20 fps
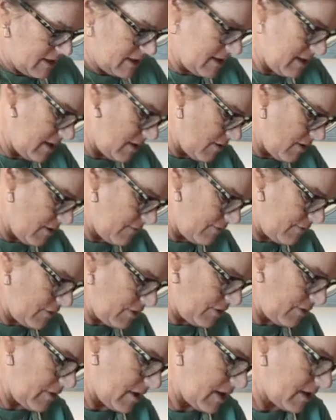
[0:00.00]
that you are in
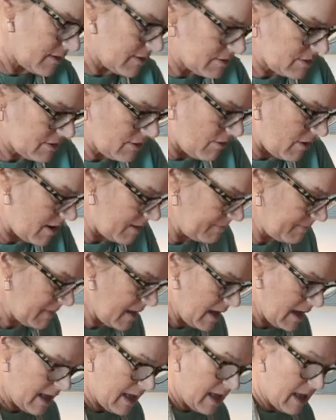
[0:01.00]
fourth grade, and so on.
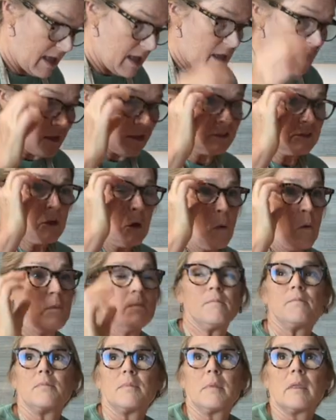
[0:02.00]
So,
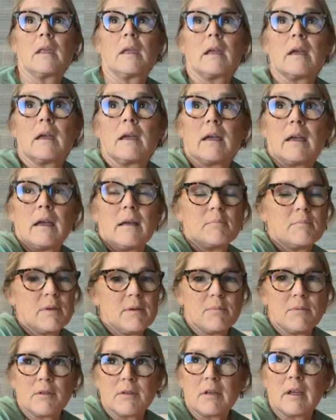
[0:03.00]
and
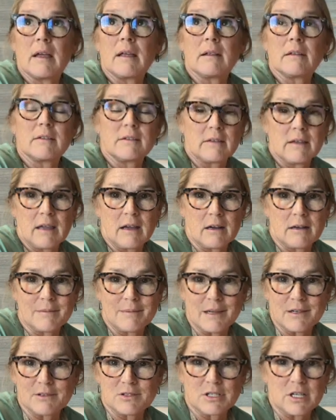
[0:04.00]
people get scared
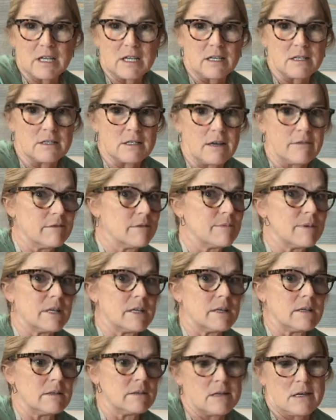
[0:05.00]
about change.
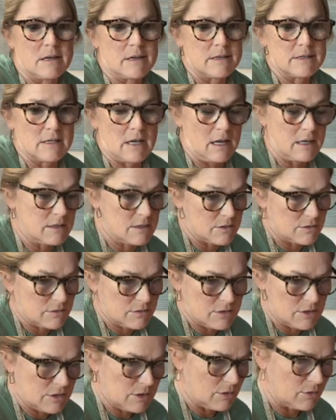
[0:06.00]
Everybody does. I do
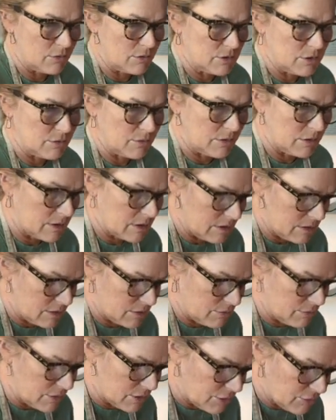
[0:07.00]
too,
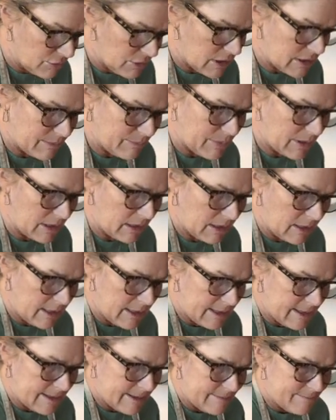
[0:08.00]
to a degree. But
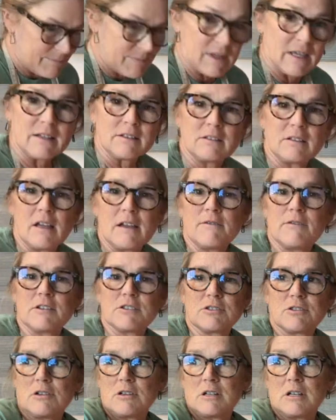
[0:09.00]
as life
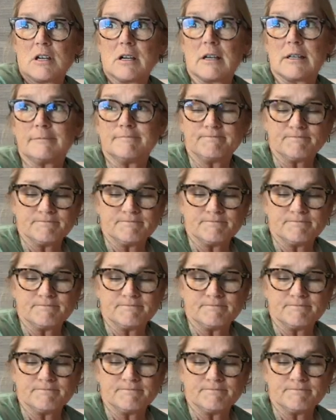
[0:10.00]
has gone on,